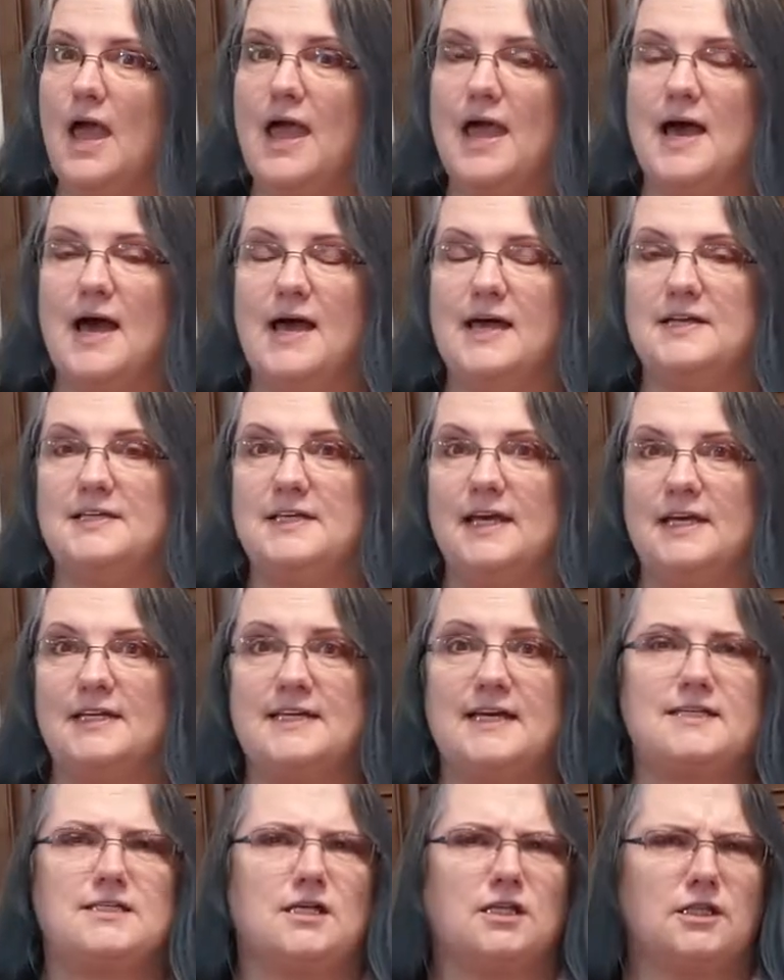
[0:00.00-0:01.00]
and
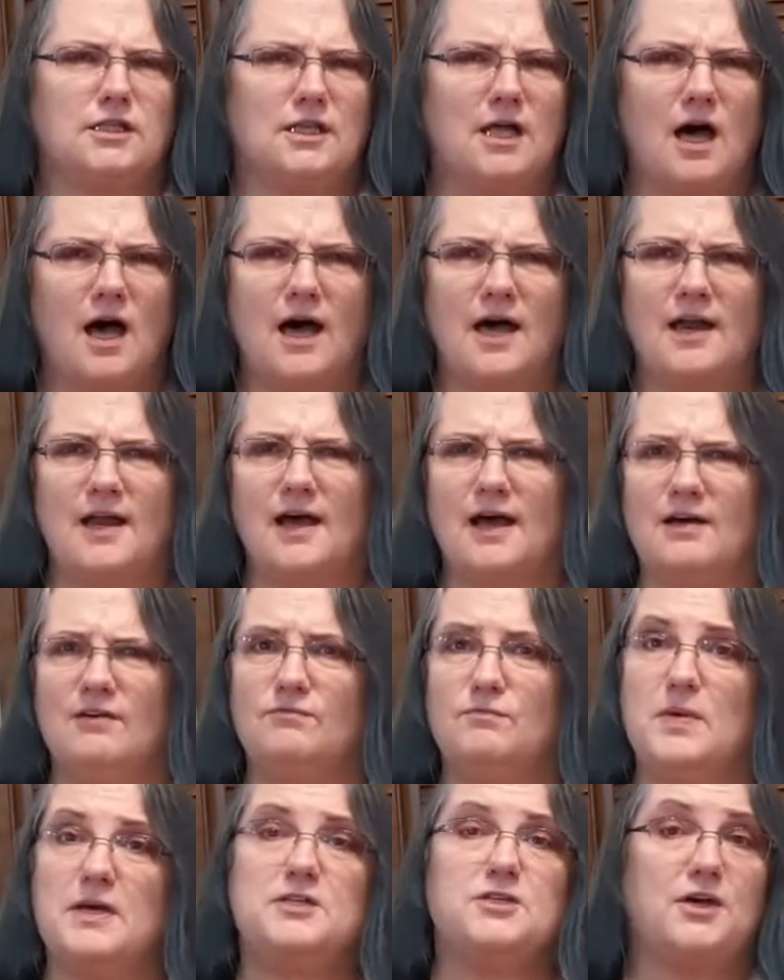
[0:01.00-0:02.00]
it takes a lot
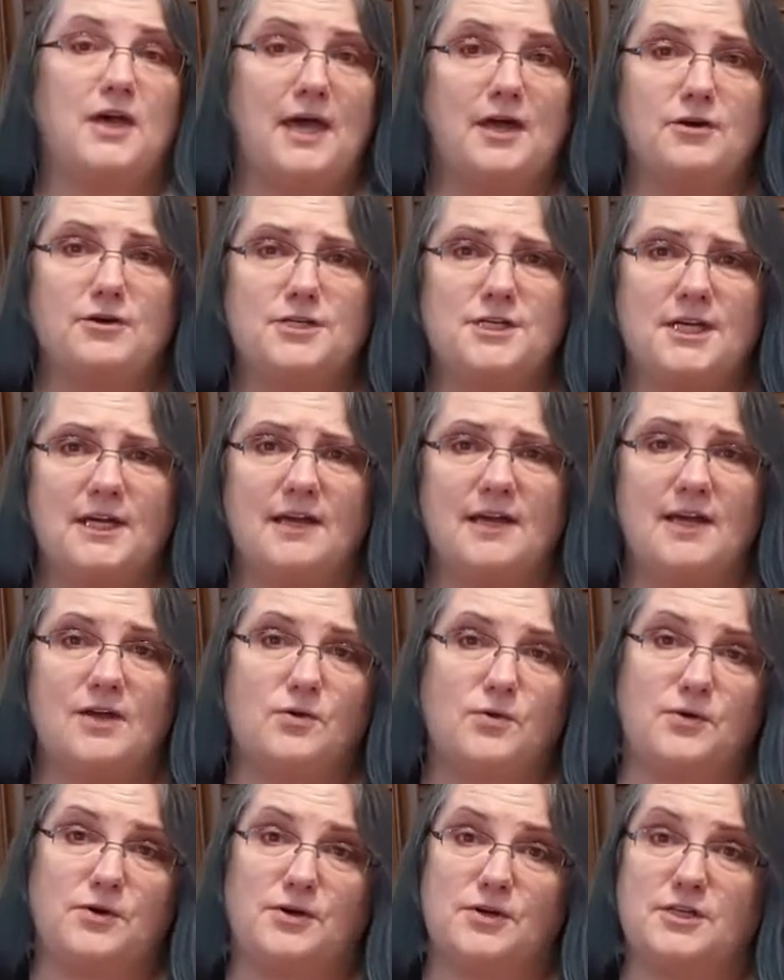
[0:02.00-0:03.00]
of mental energy
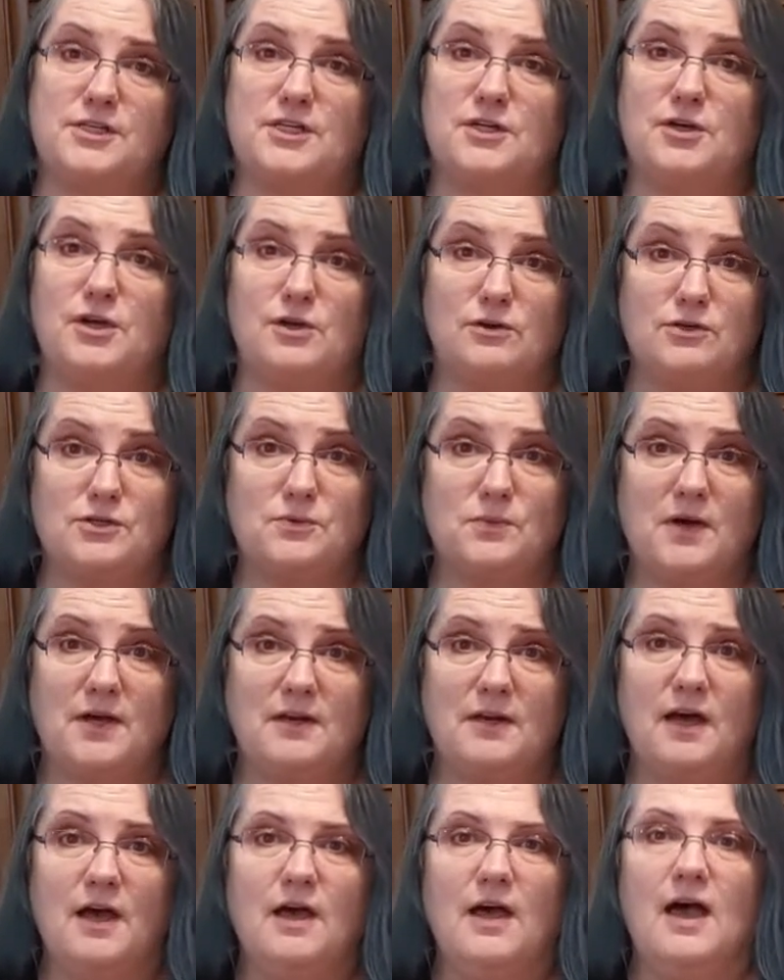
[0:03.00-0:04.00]
in order to use
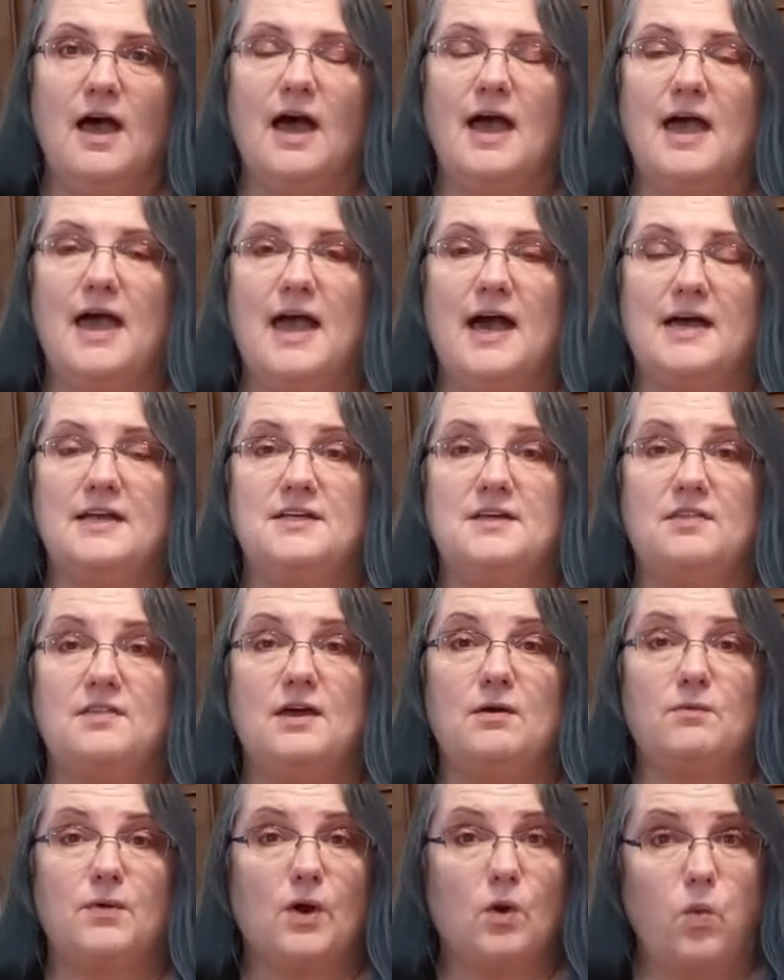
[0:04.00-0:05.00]
one and
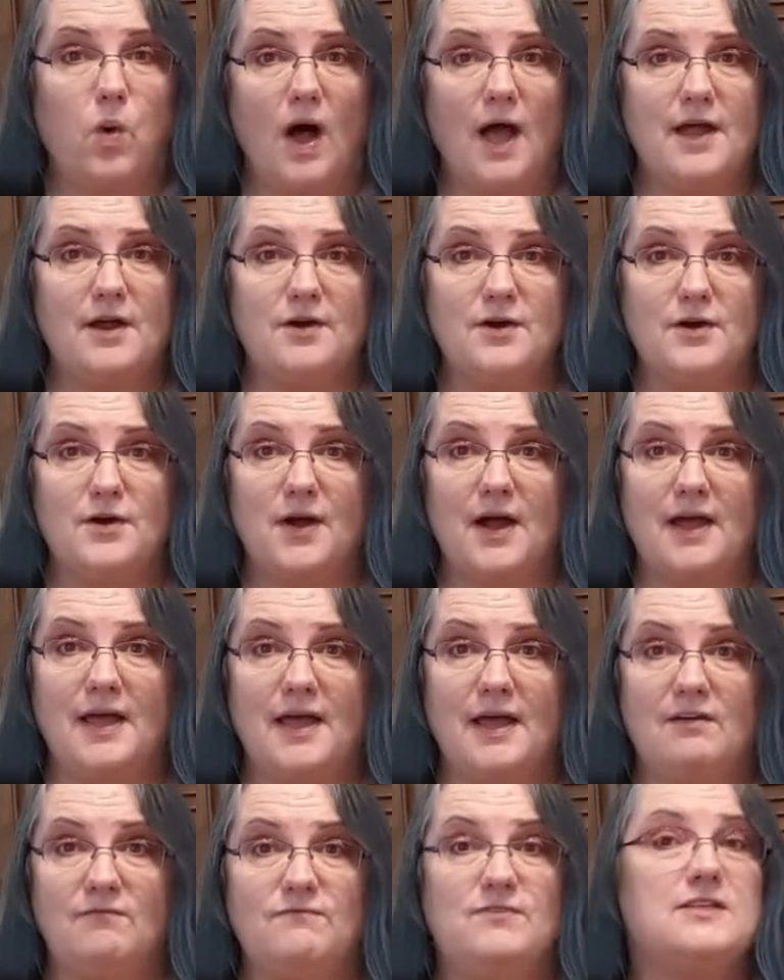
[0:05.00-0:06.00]
they require
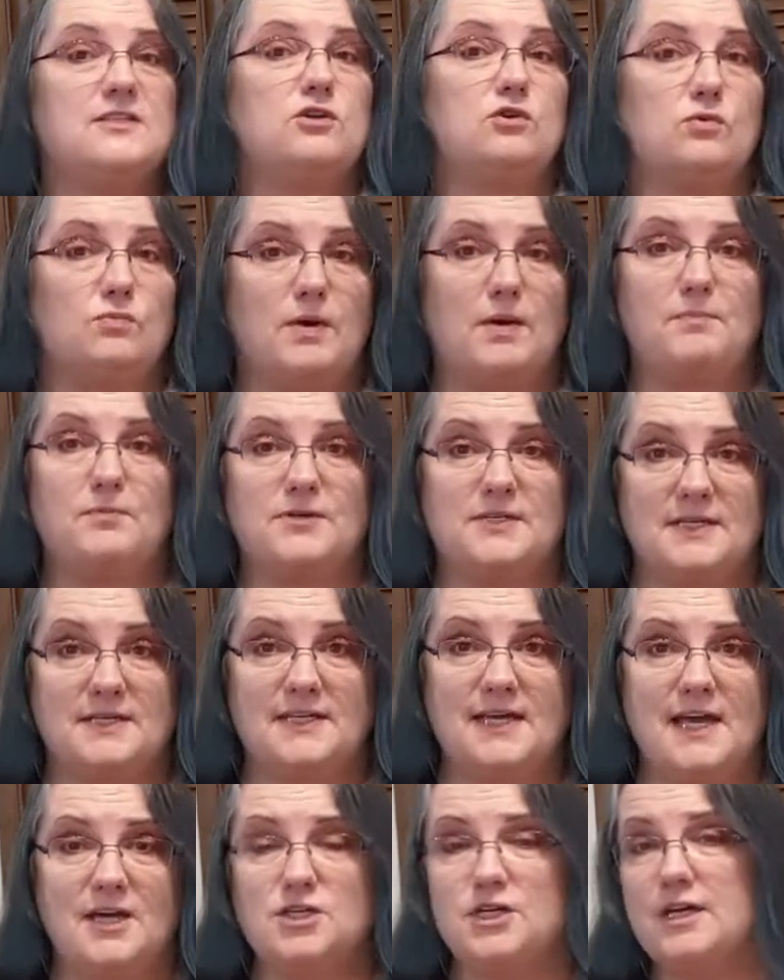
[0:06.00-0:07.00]
a physical
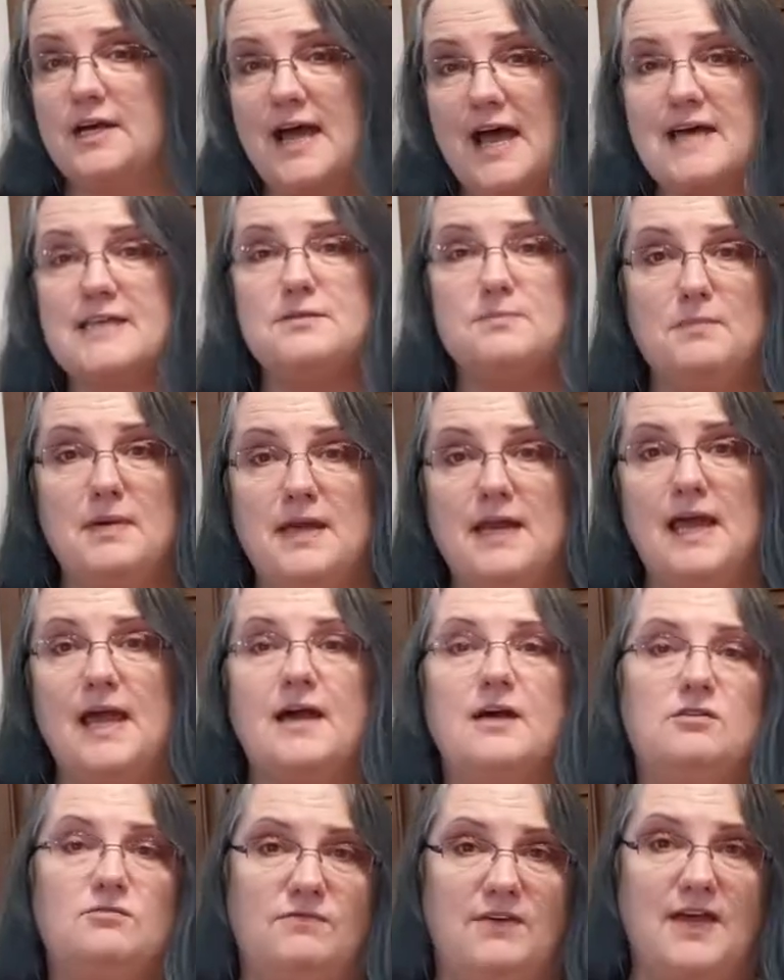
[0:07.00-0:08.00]
representation as
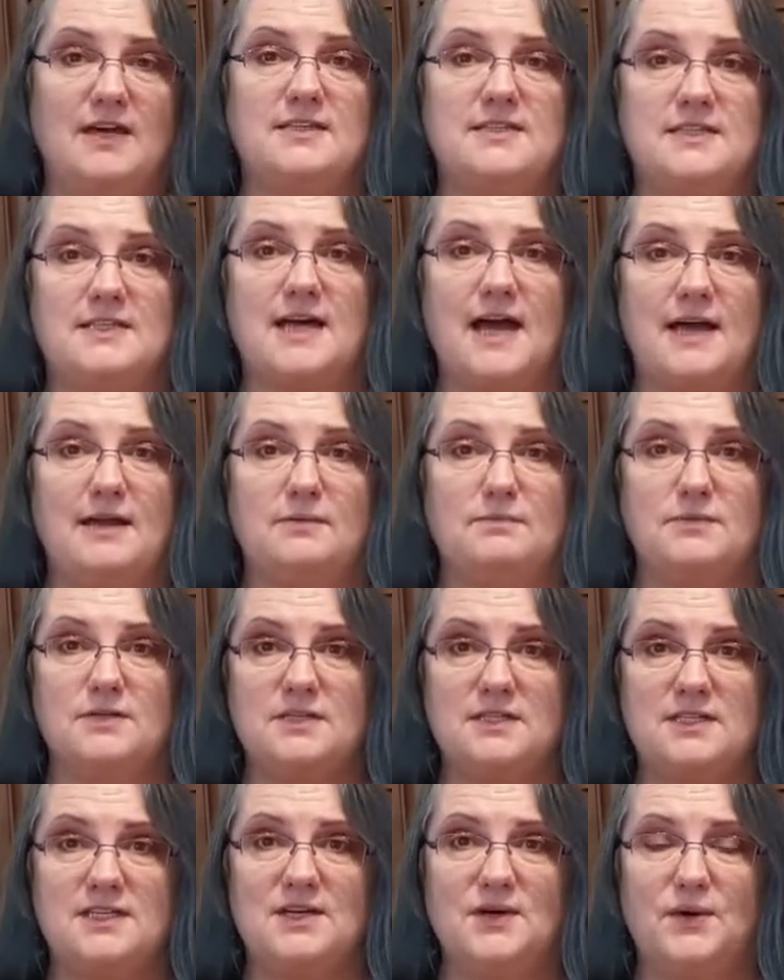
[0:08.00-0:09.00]
many advanced
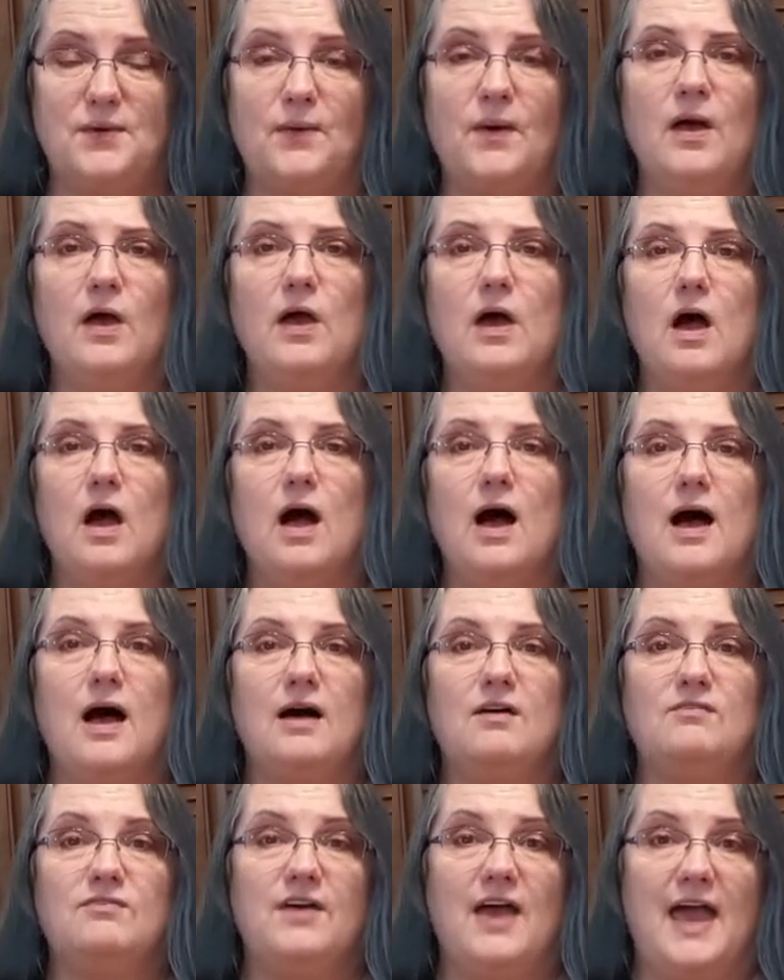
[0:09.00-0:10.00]
items do
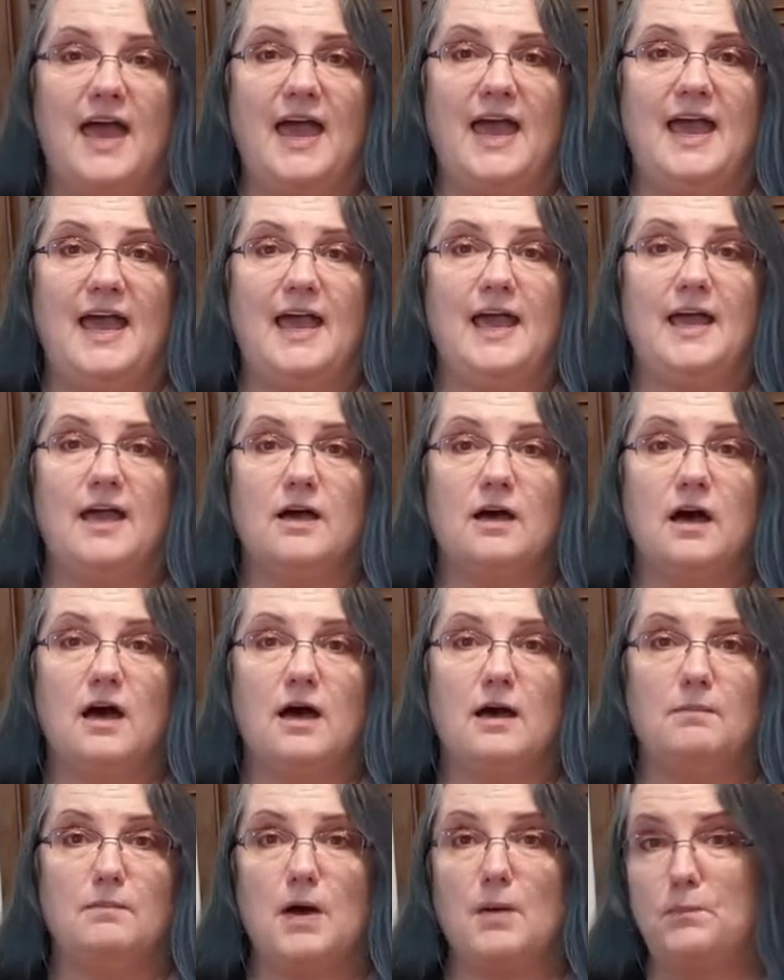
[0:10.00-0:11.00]
of a,
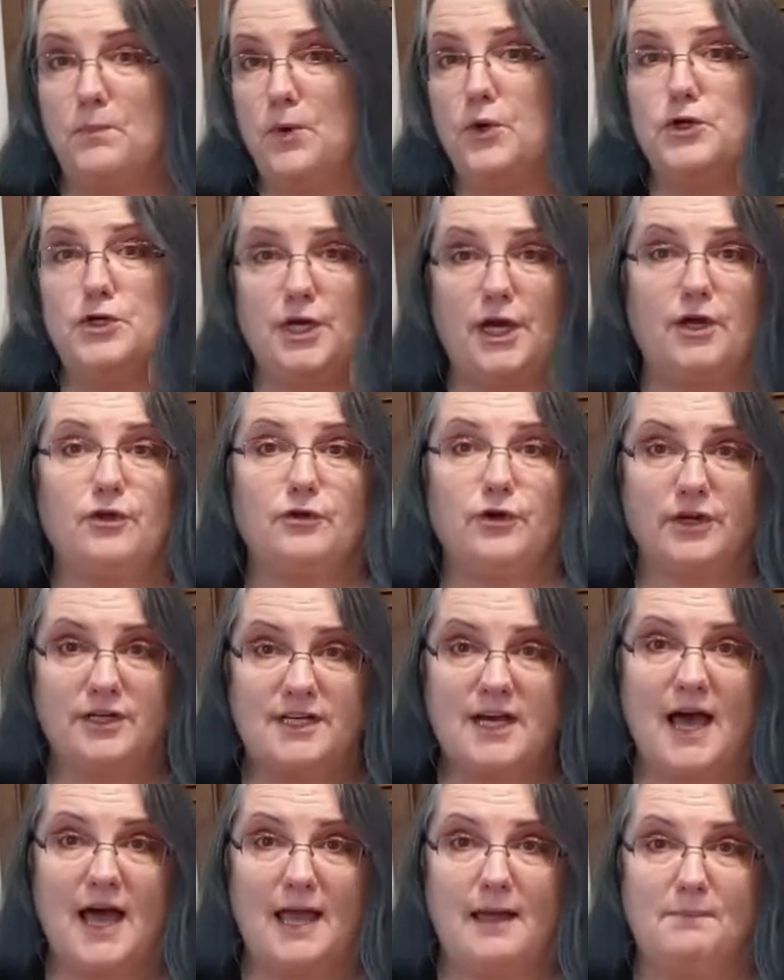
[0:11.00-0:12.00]
uh, a particular
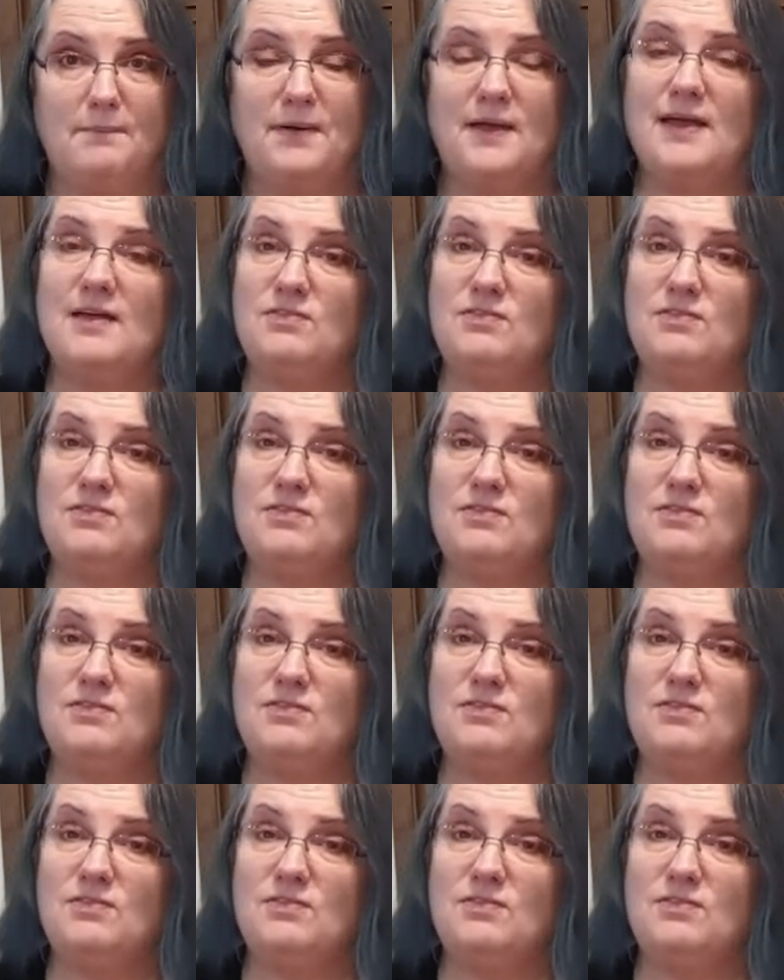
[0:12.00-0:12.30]
type.